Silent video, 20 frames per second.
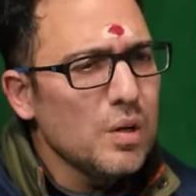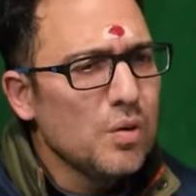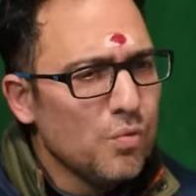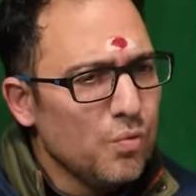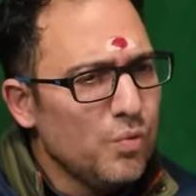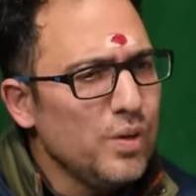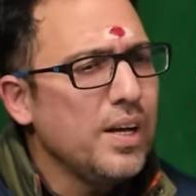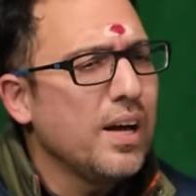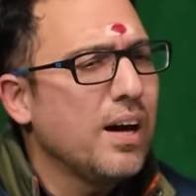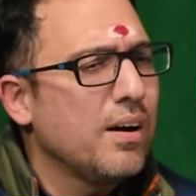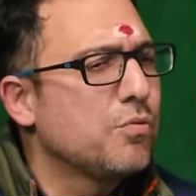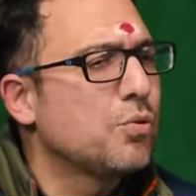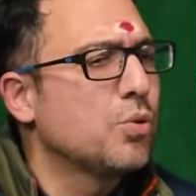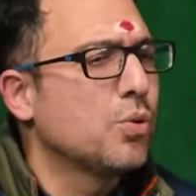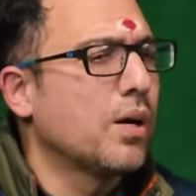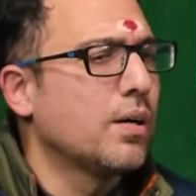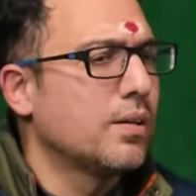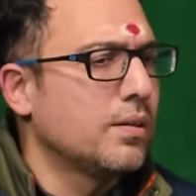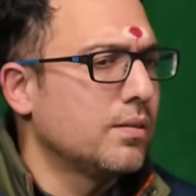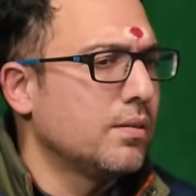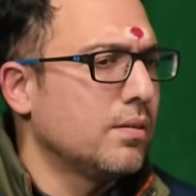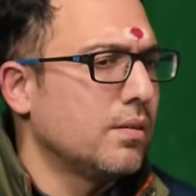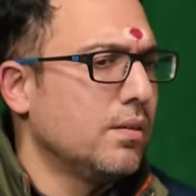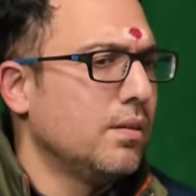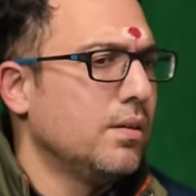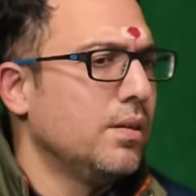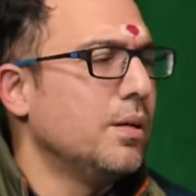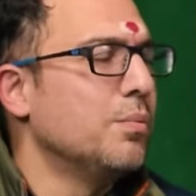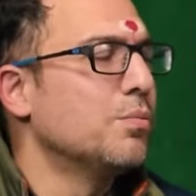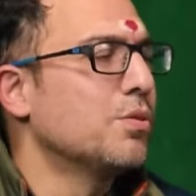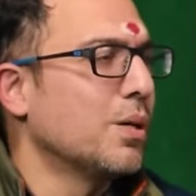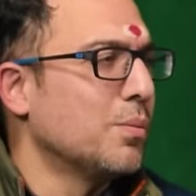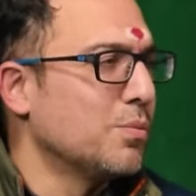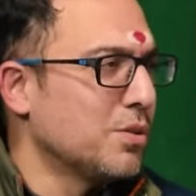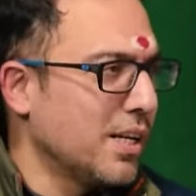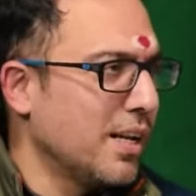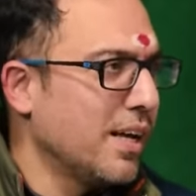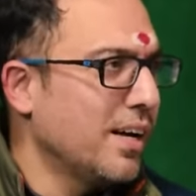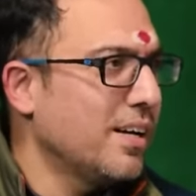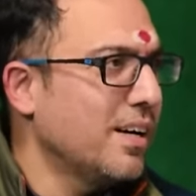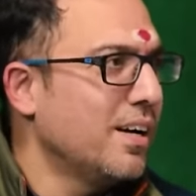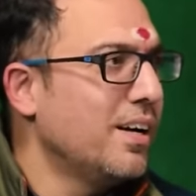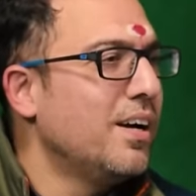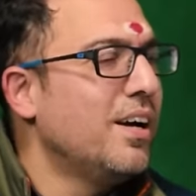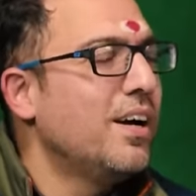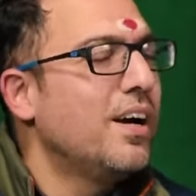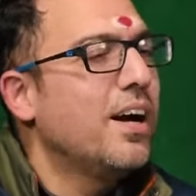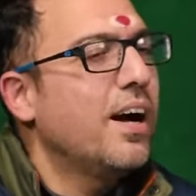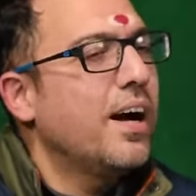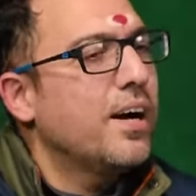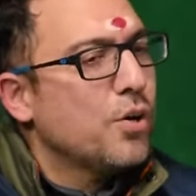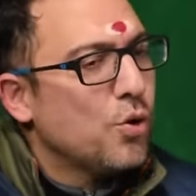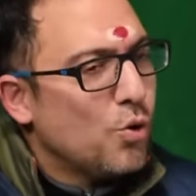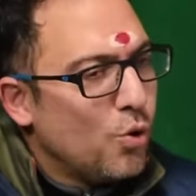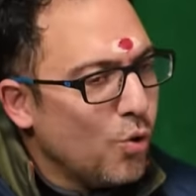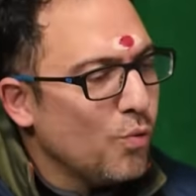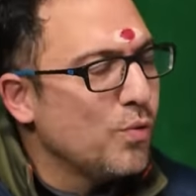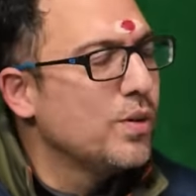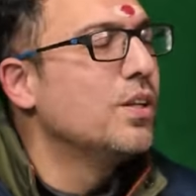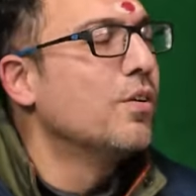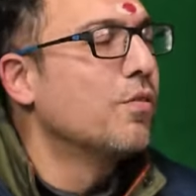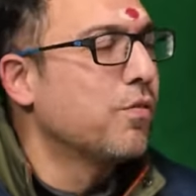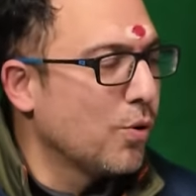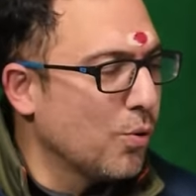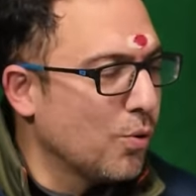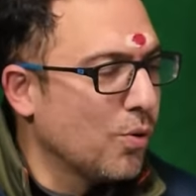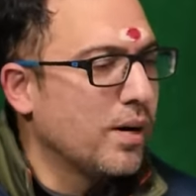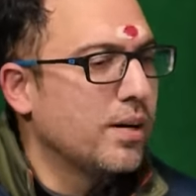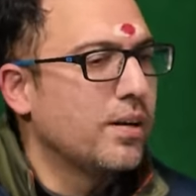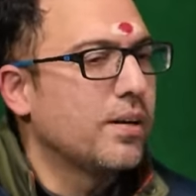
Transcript: we have to cut him some slack and go with the flow